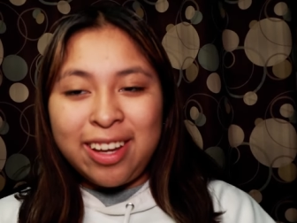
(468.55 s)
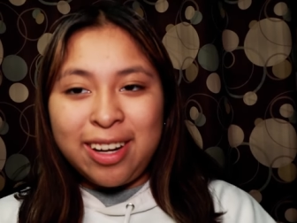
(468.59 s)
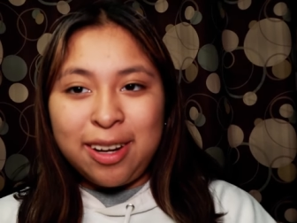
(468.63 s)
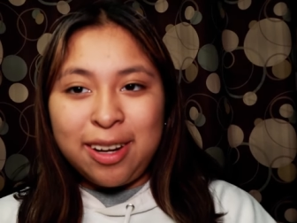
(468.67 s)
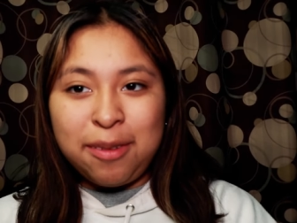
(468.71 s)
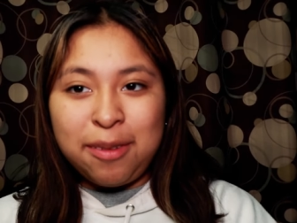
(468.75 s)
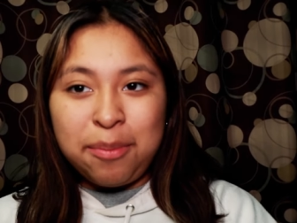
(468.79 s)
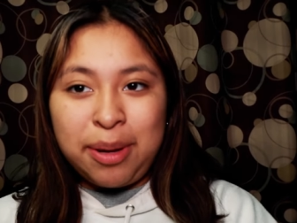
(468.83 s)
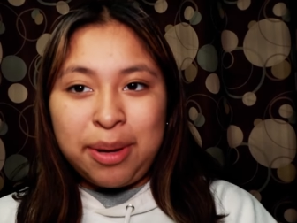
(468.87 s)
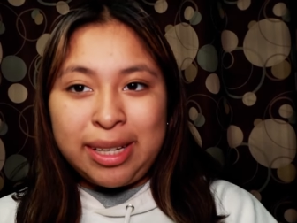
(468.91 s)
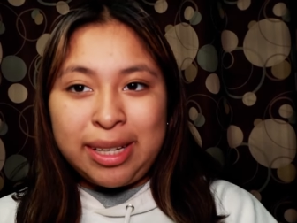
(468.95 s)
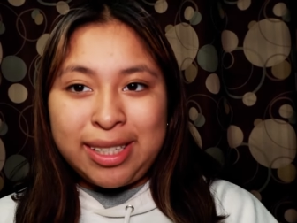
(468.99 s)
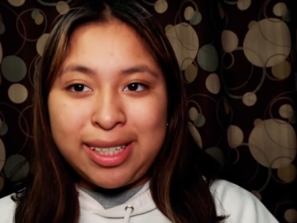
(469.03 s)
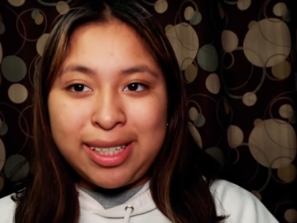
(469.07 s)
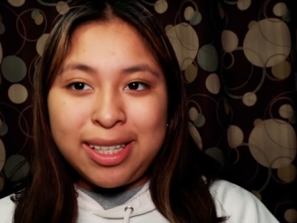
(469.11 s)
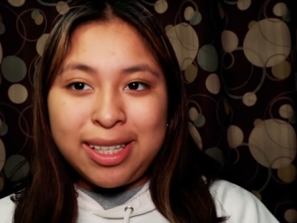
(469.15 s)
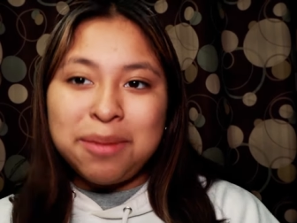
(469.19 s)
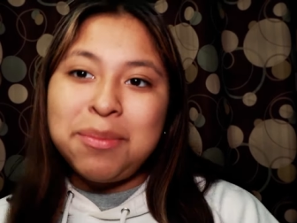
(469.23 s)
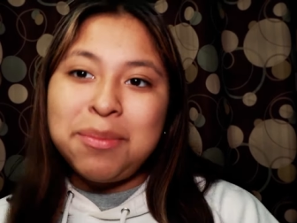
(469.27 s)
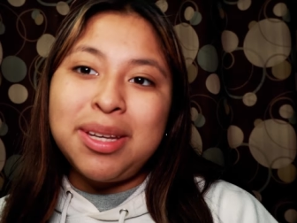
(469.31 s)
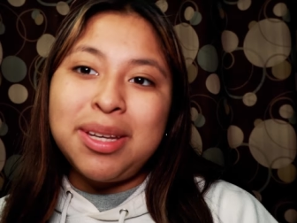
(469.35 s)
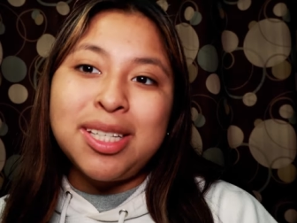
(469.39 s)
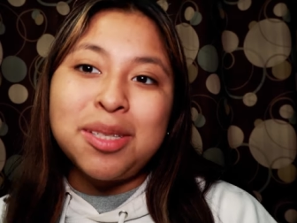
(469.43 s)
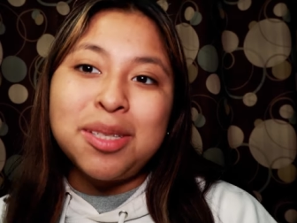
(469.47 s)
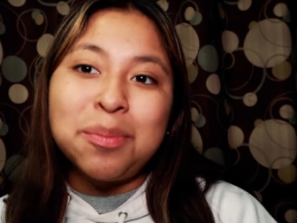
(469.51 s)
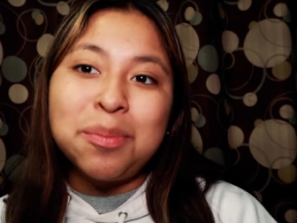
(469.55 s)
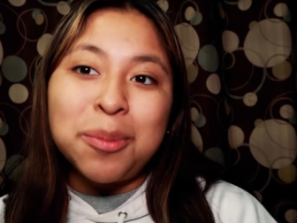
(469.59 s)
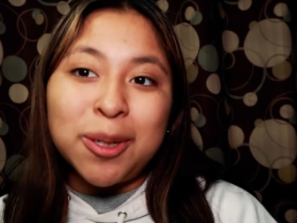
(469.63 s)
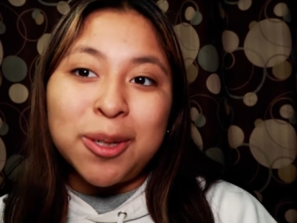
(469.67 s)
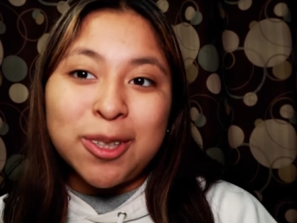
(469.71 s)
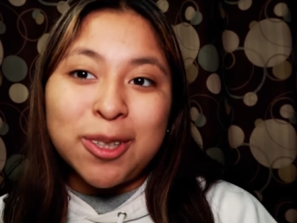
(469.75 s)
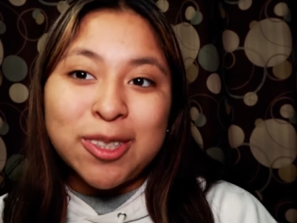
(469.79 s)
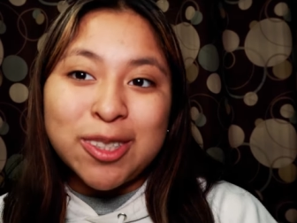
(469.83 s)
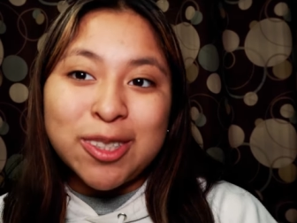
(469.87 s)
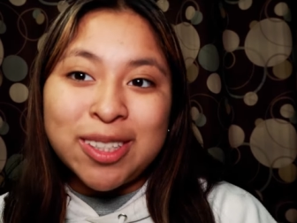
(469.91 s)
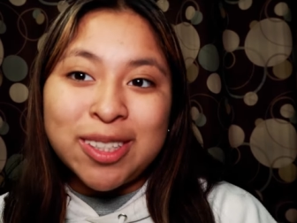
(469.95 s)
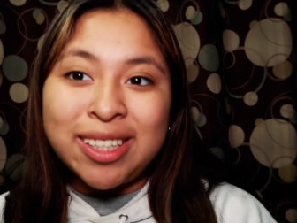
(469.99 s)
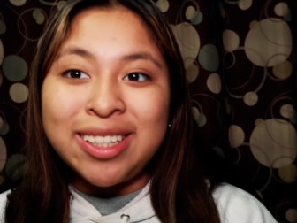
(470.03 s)
and it basically means
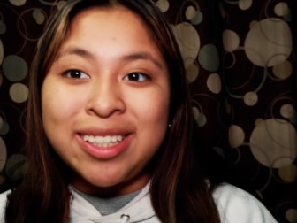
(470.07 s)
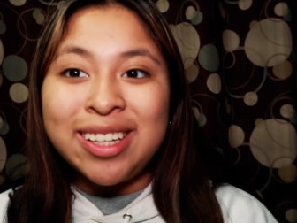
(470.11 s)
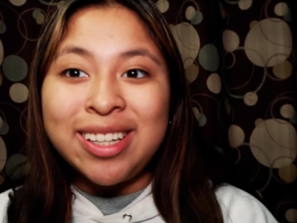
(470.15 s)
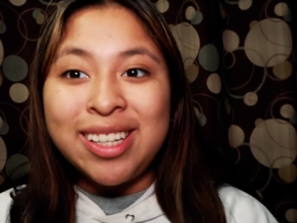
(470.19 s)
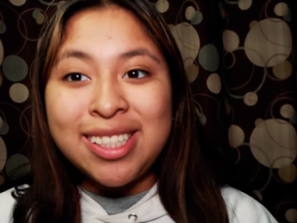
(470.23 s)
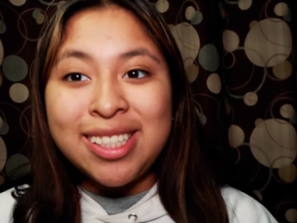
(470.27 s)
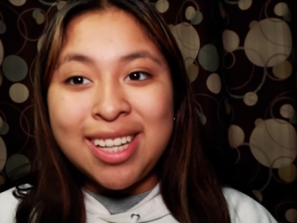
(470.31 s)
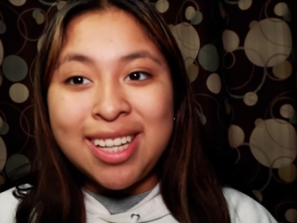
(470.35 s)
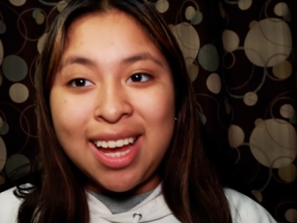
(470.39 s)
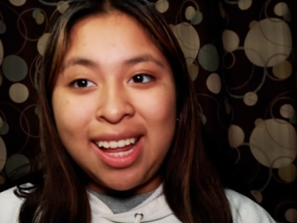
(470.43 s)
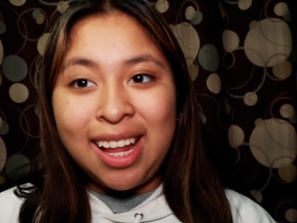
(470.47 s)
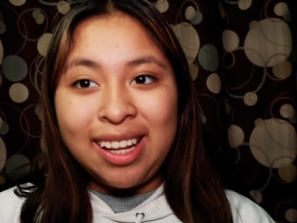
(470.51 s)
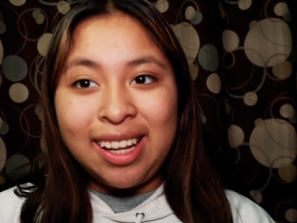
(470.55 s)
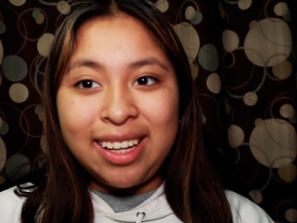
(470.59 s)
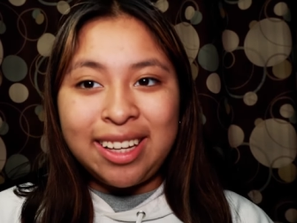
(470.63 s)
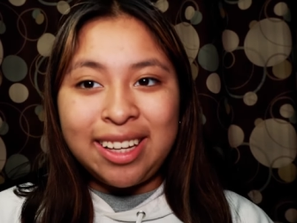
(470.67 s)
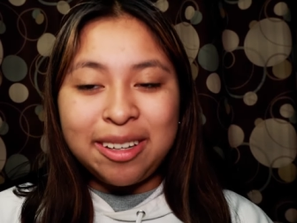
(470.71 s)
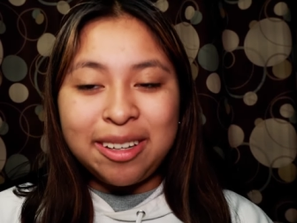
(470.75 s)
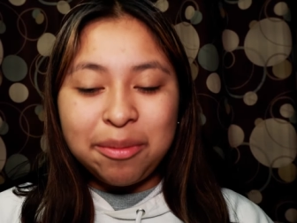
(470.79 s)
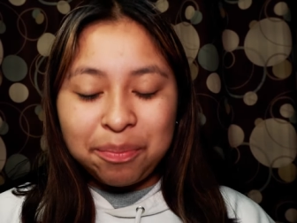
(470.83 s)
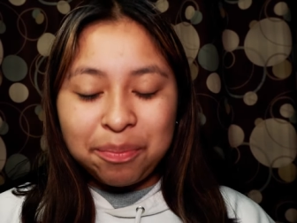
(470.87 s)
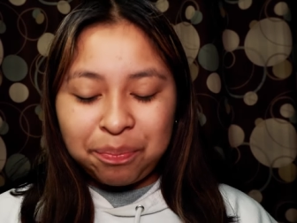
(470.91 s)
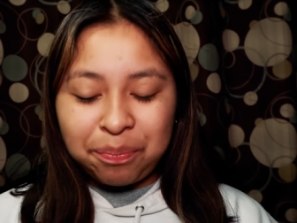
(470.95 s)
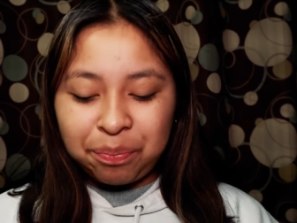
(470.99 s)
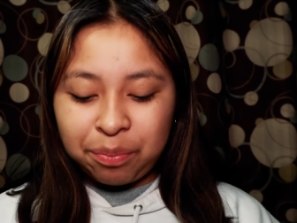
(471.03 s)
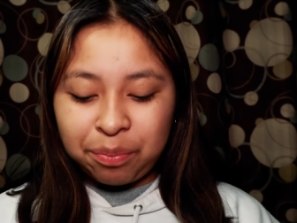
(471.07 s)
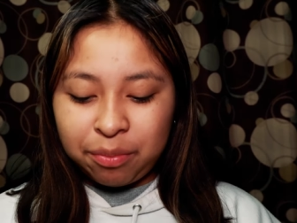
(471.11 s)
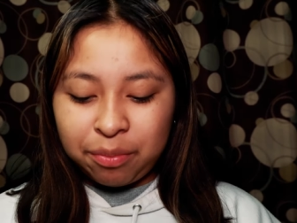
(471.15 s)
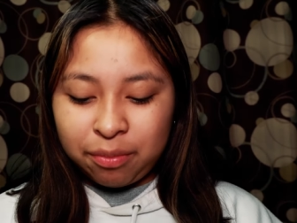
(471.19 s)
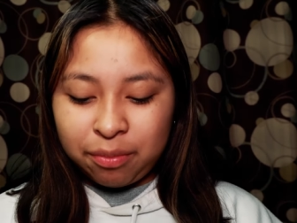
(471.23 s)
mercy in Italian.